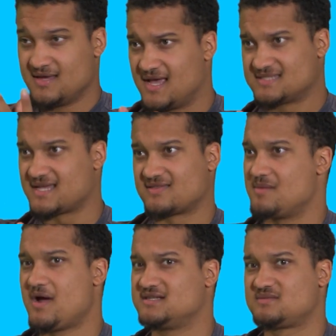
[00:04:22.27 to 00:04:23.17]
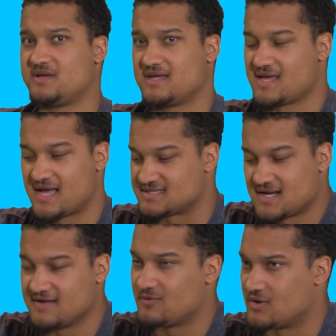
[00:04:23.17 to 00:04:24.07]
It's like they might just be like, yeah, it's
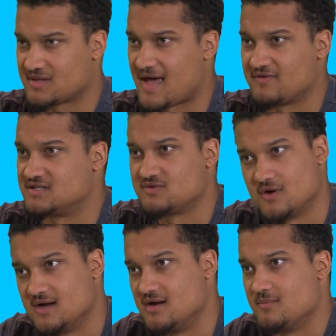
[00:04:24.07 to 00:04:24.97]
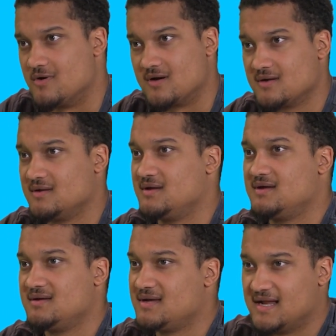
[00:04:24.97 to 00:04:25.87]
not even worth having a store here anymore.
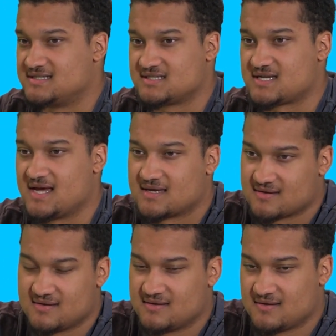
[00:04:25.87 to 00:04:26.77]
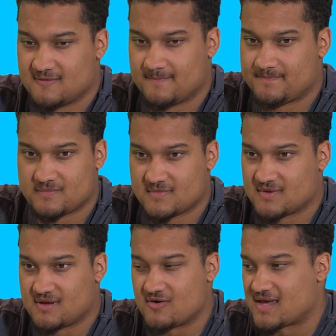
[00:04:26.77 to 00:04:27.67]
And it's just like,
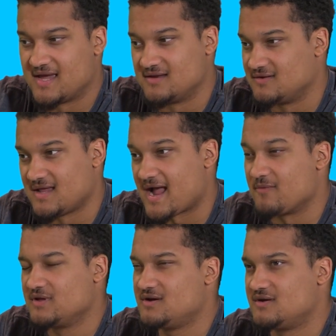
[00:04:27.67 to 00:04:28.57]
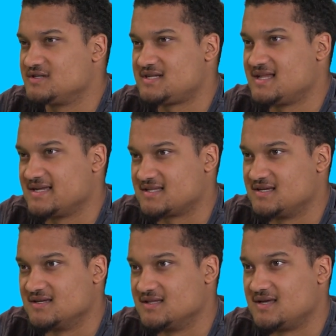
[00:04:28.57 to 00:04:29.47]
okay, dude. Like I really don't understand like
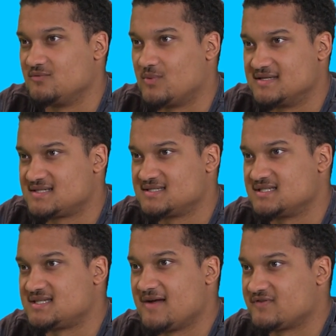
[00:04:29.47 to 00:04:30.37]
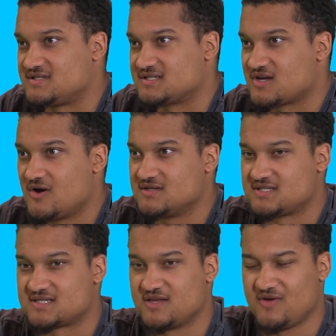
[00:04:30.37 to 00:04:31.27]
the, the residents of San Francisco. It's
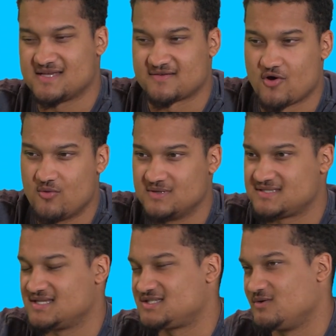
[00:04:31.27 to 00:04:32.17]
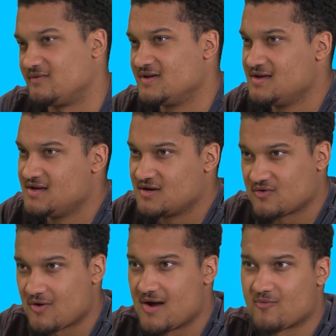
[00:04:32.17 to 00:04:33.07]
just like you guys have homelessness, you have
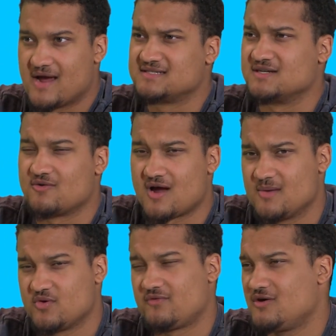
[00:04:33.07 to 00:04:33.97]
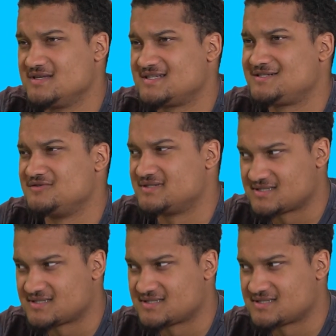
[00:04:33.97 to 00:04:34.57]
crime, rising crime, you have all these issues.